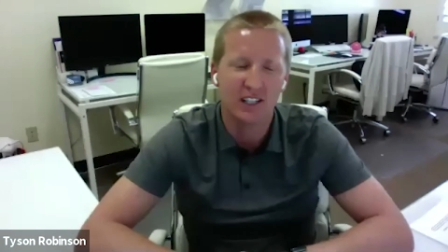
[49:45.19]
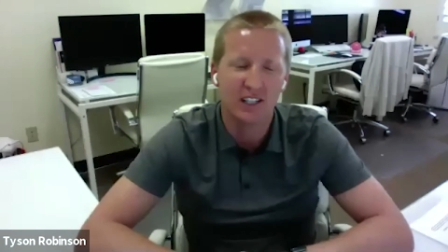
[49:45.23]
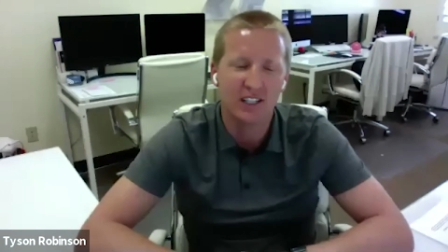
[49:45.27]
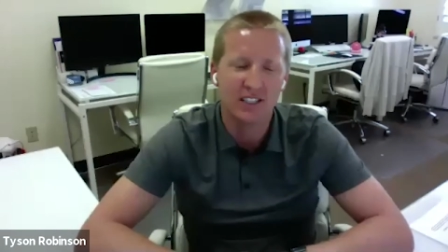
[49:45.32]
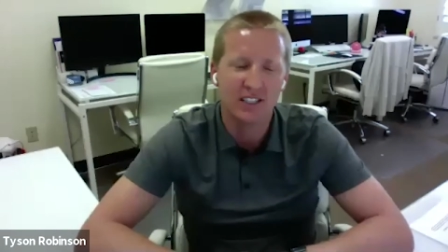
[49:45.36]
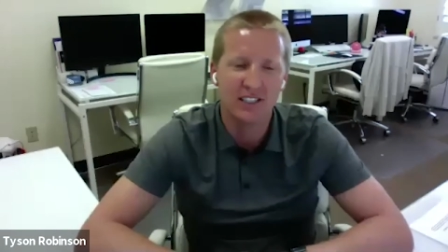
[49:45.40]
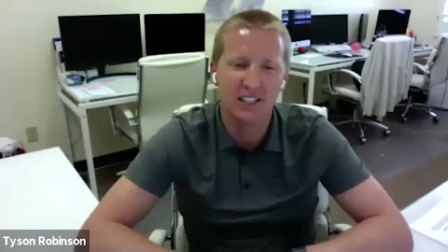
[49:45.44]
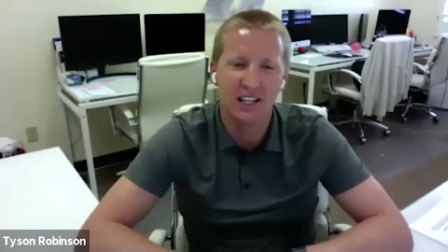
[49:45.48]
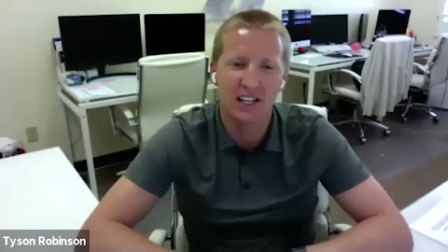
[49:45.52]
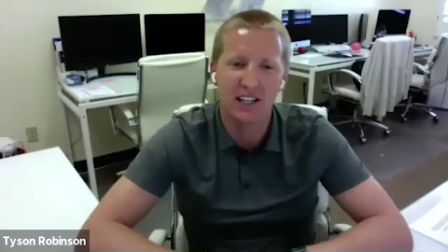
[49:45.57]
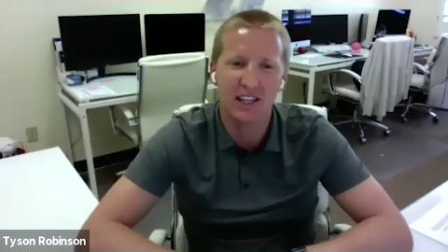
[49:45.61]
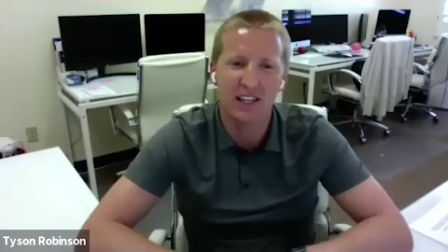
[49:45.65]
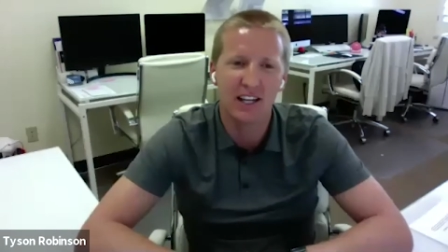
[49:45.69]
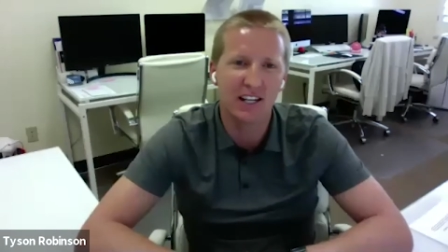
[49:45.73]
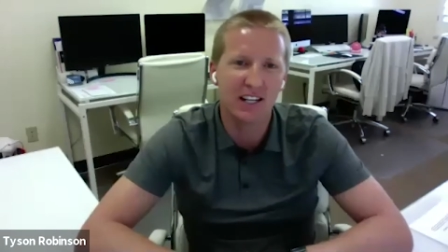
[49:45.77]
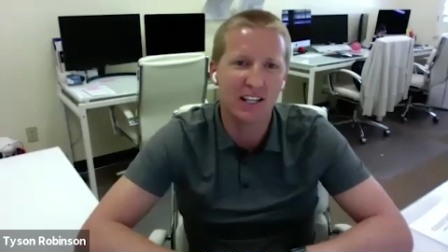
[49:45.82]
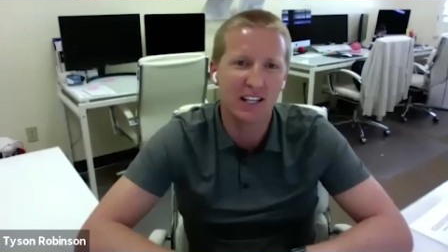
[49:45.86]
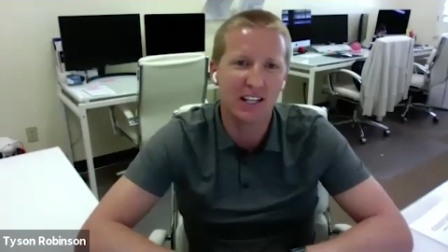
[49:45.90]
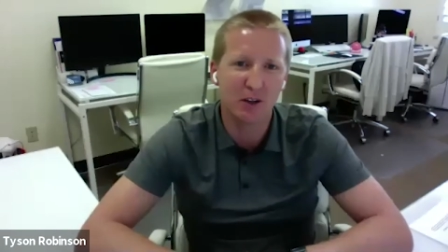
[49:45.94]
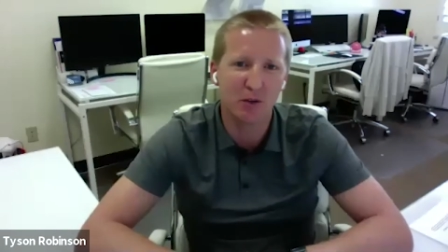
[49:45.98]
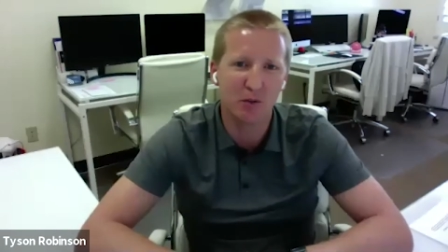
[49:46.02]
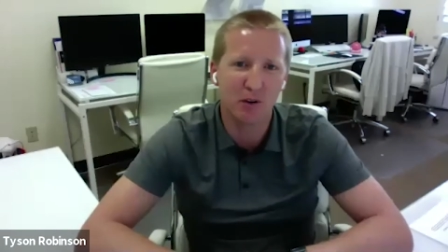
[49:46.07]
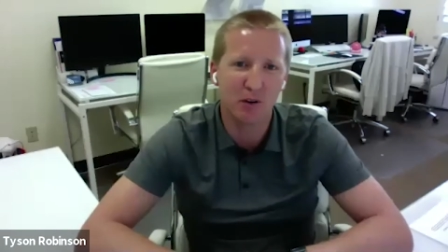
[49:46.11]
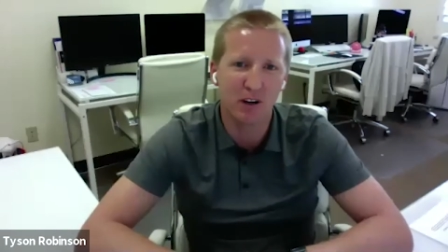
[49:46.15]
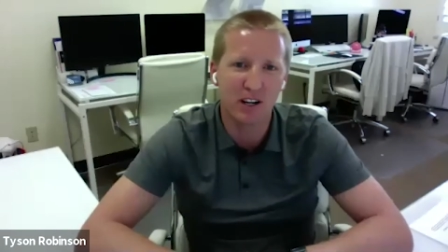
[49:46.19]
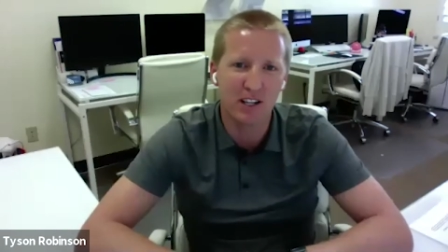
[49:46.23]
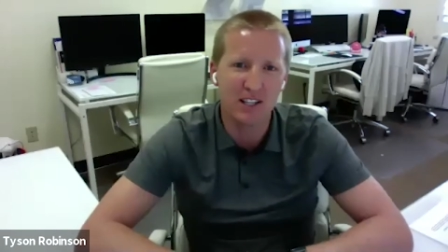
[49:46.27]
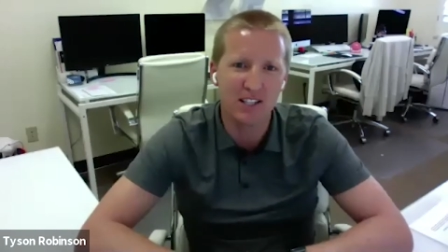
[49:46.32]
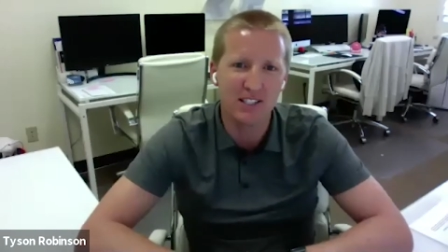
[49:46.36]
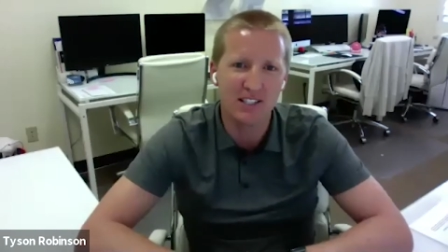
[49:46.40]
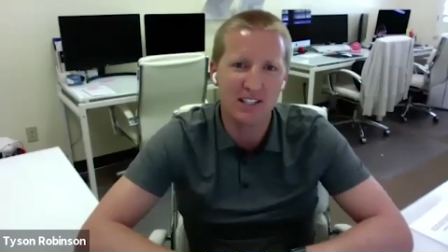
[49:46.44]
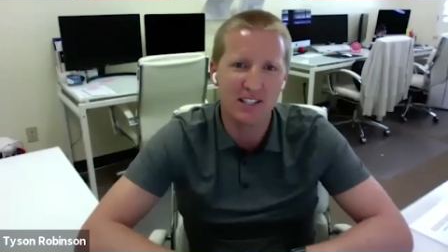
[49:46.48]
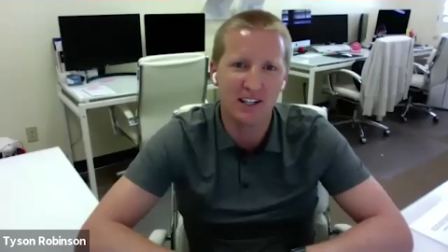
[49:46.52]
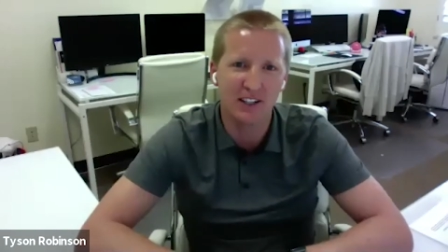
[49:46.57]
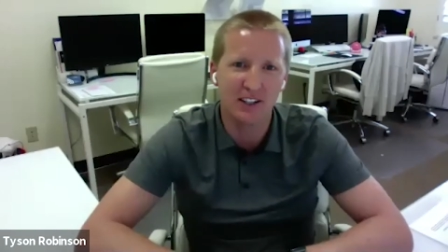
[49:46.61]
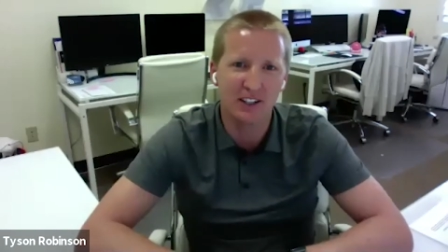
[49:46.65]
said they didn't want to
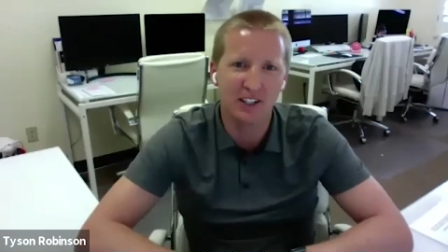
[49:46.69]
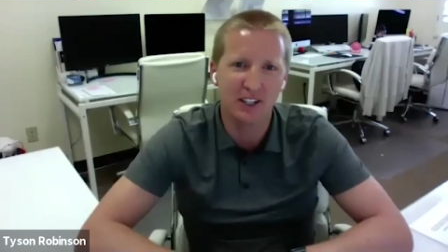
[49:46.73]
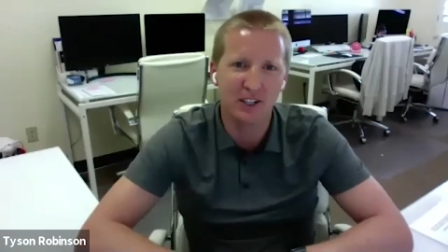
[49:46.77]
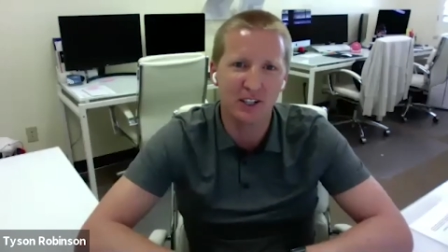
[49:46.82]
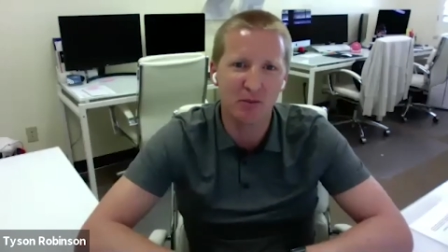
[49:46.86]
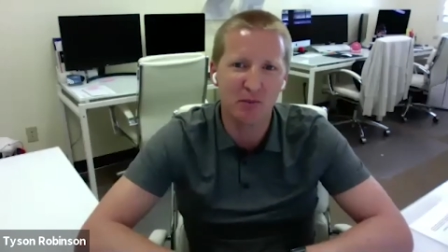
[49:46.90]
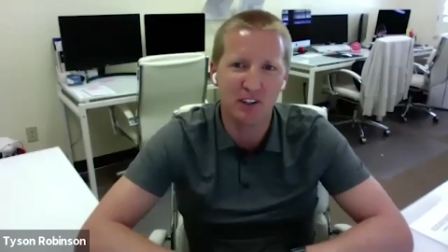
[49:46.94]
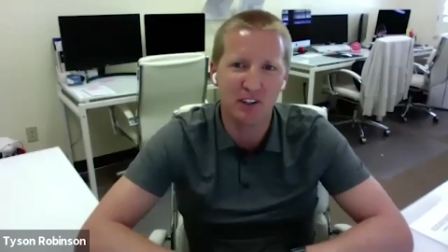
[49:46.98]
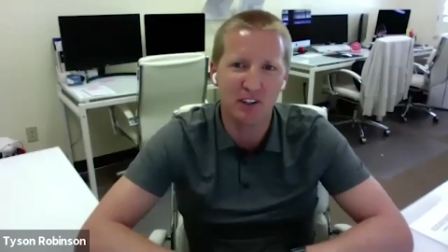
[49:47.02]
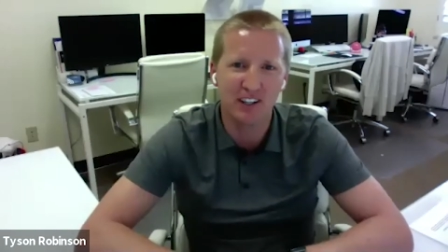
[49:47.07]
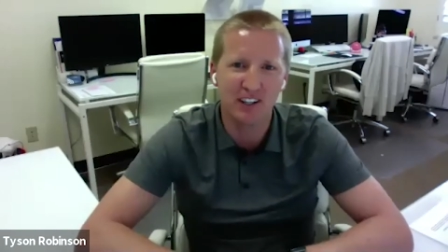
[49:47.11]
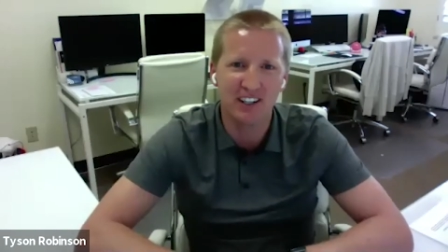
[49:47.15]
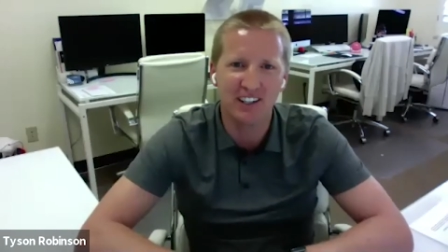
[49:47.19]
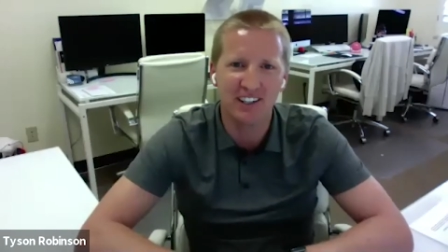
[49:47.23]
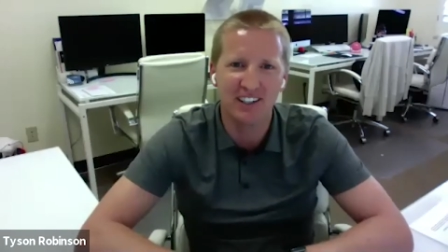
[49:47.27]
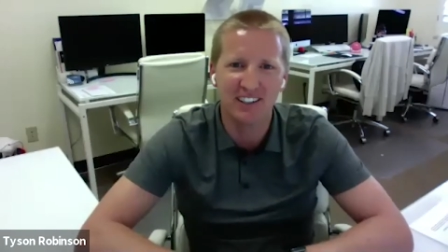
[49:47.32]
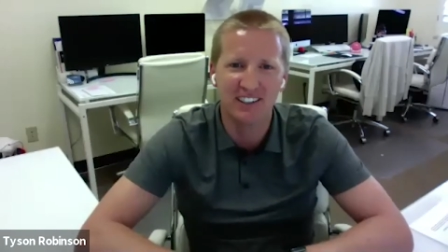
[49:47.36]
sell anymore.